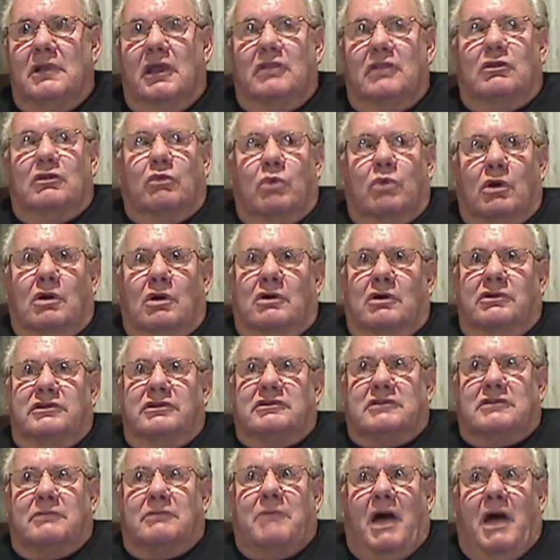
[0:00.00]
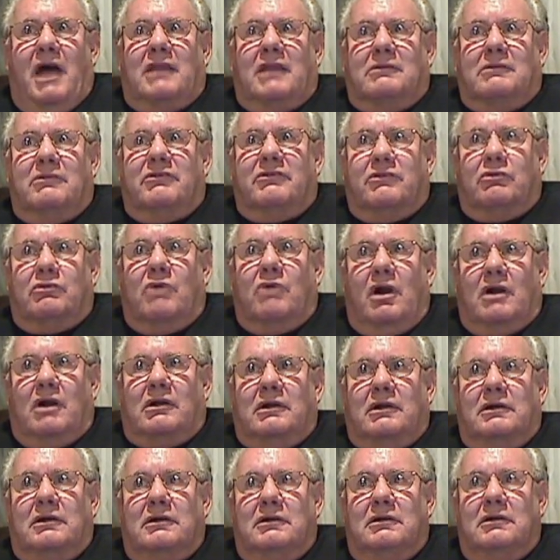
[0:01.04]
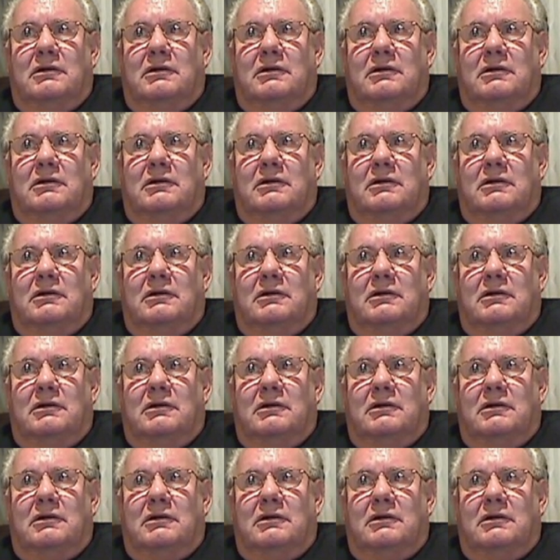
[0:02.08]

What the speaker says: And the world is the bottom of the rung.